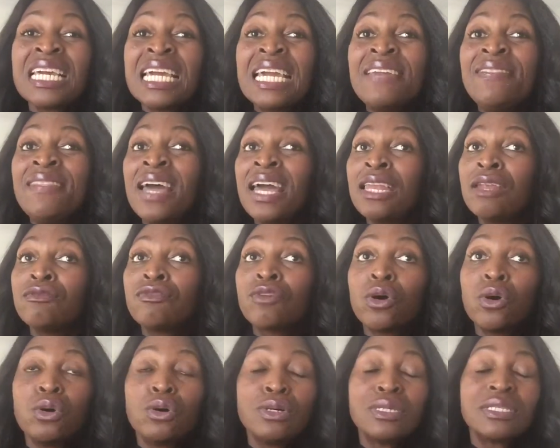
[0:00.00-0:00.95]
And then of
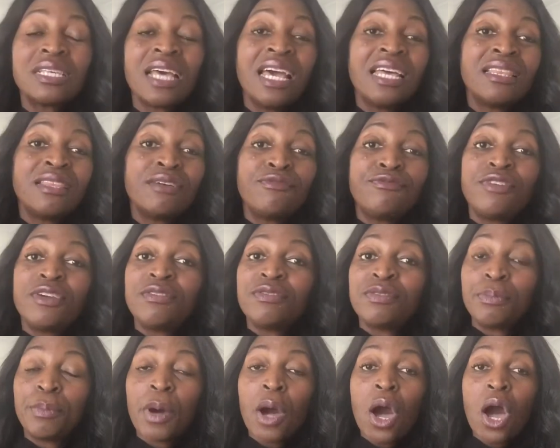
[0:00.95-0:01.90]
course the
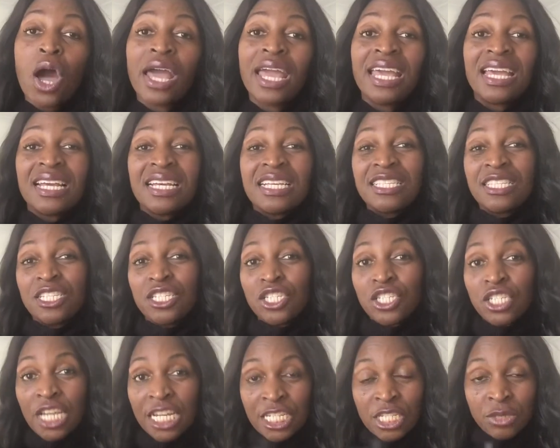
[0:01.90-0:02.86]
5th part is to
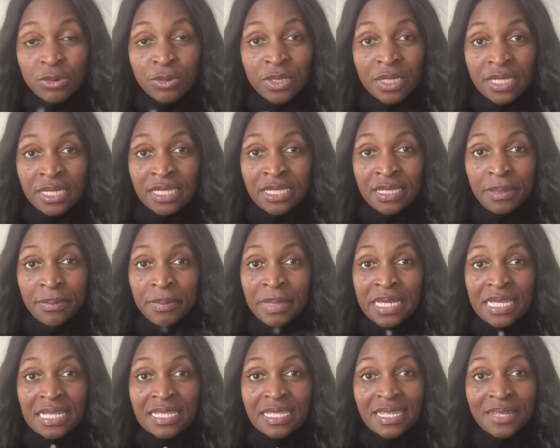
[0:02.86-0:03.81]
schedule the
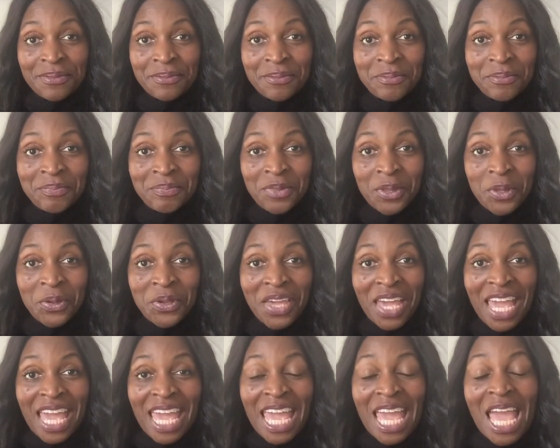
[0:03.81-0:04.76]
meeting.
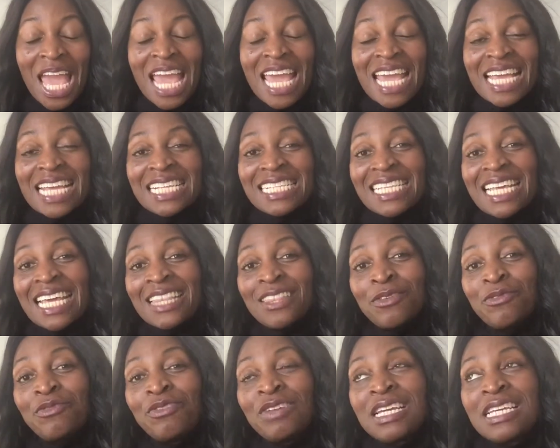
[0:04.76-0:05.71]
Okay, and
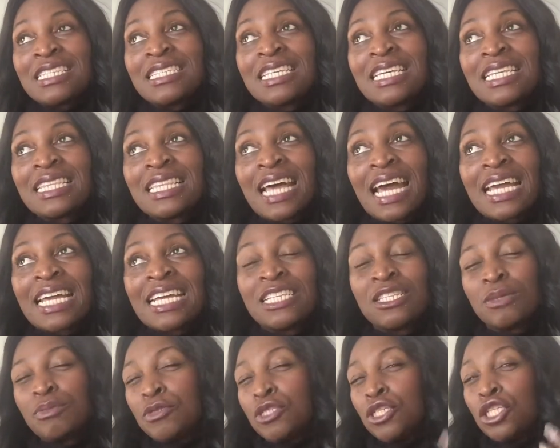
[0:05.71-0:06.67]
the reason that
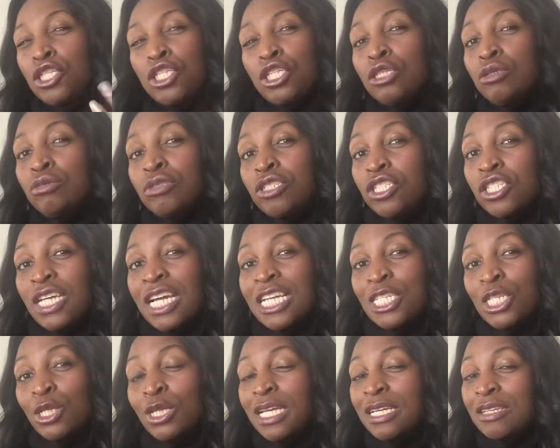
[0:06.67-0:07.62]
it's up to you to
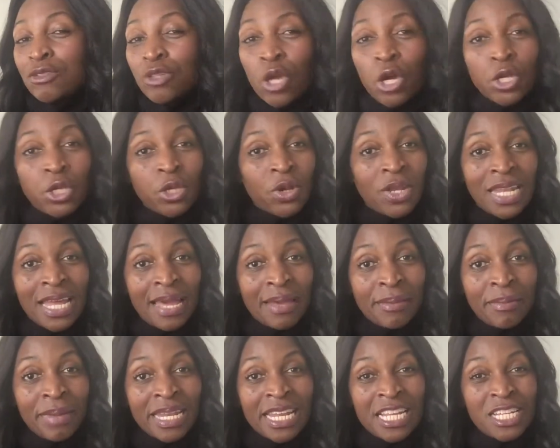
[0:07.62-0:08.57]
schedule it, not your
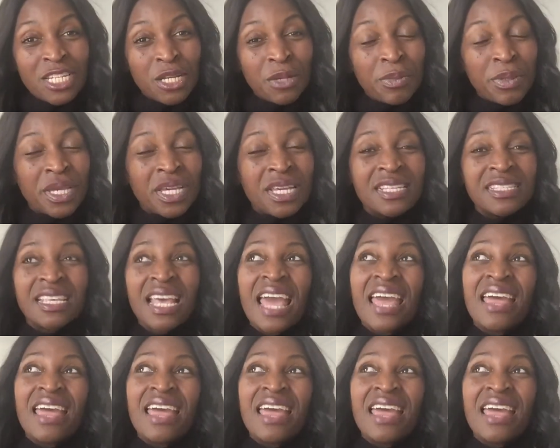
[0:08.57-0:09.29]
line manager, because